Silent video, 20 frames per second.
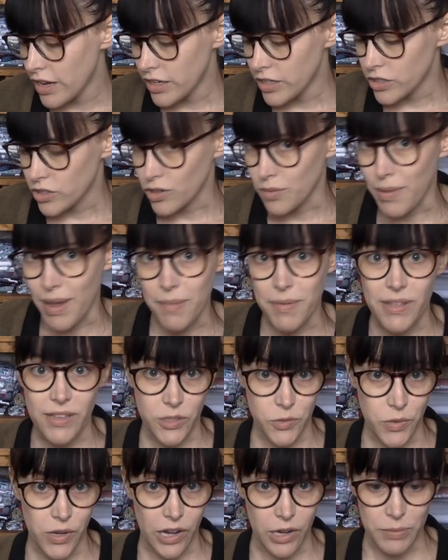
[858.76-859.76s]
So maybe
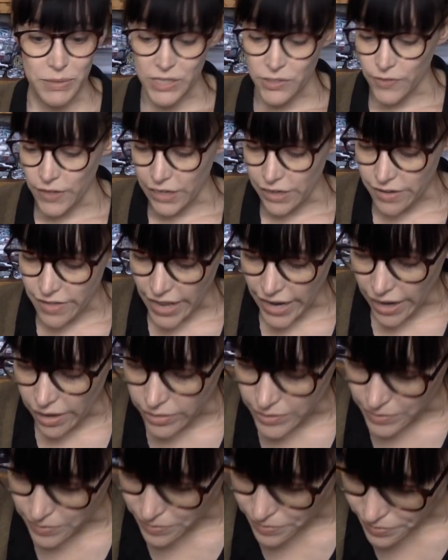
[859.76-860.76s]
this will help us figure that
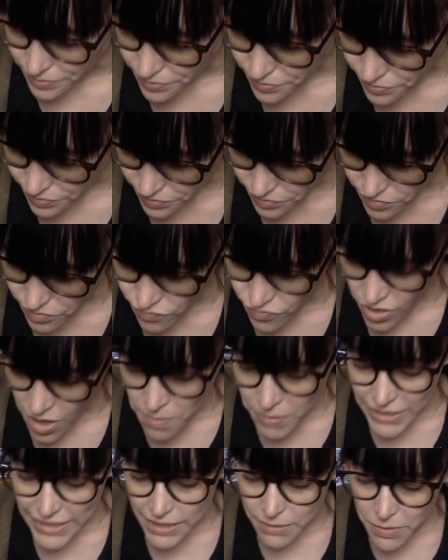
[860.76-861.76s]
out.
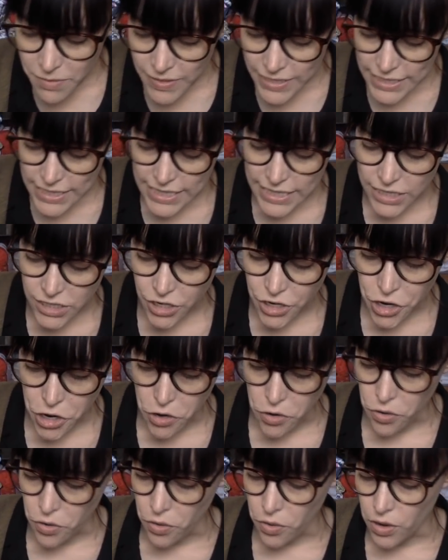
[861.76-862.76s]
But some of these things are
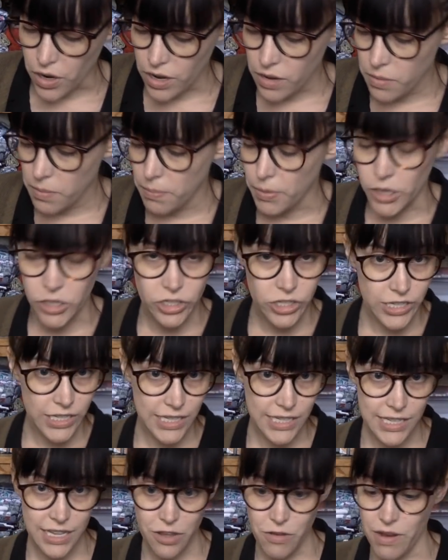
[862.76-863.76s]
new
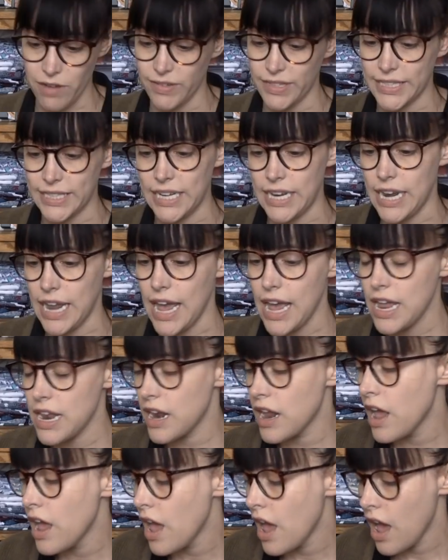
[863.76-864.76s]
purchases that you haven't seen yet.
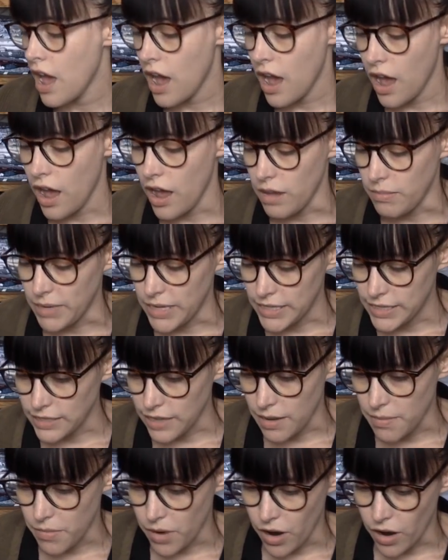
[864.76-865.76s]
And
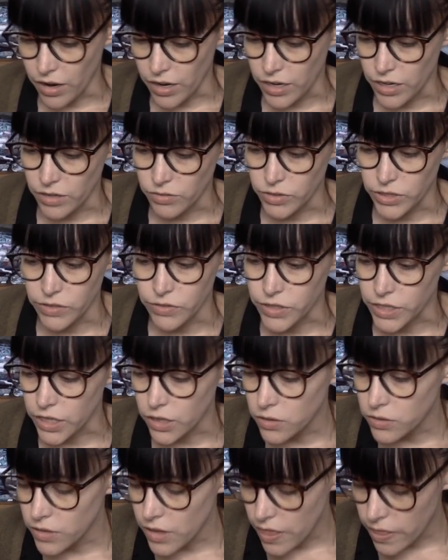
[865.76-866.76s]
some are really, really
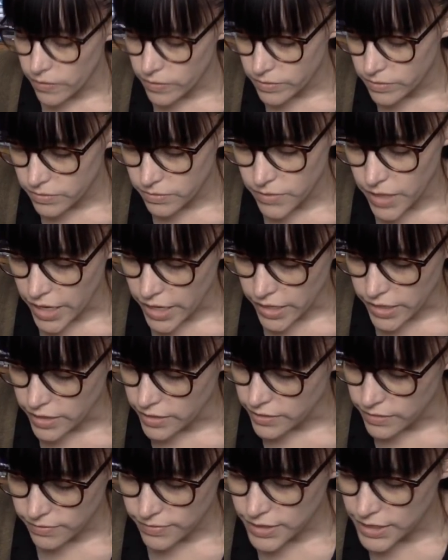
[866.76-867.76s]
old
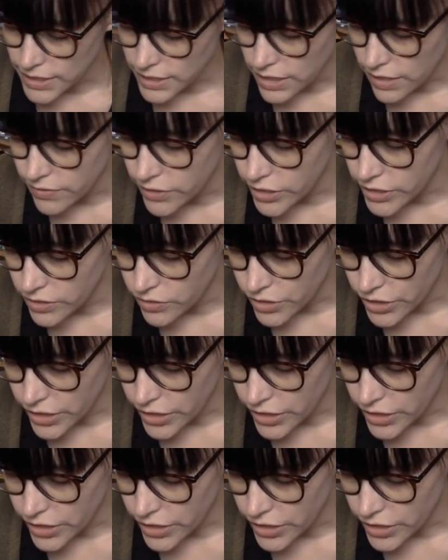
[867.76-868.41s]
discoveries or